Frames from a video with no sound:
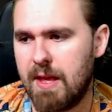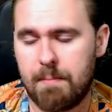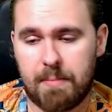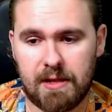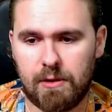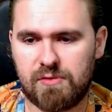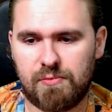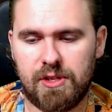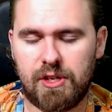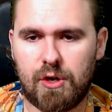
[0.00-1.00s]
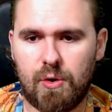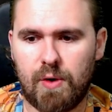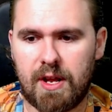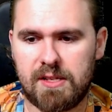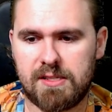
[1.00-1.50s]
But it looks really
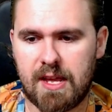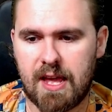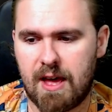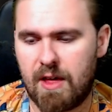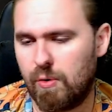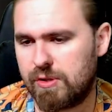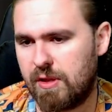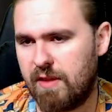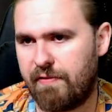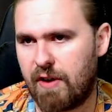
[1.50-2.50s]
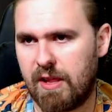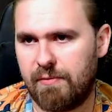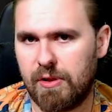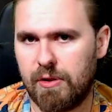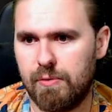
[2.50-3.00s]
cool, and it's also the final
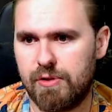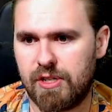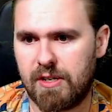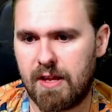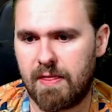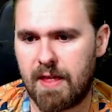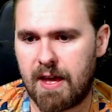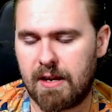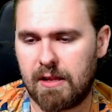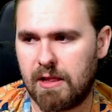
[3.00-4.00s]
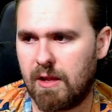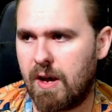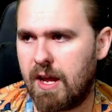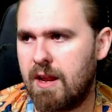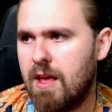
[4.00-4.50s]
evolution in that
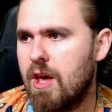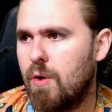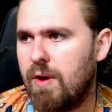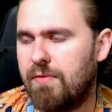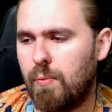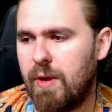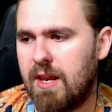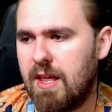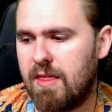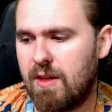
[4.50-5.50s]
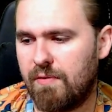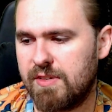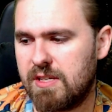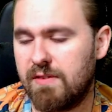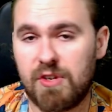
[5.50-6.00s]
line. We have the Weirdeer there.
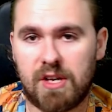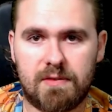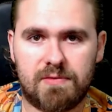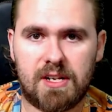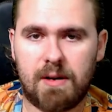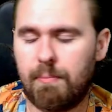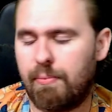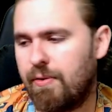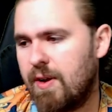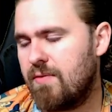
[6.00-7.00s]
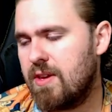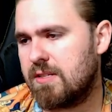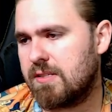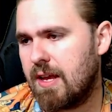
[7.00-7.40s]
Obviously, you guys have seen in previous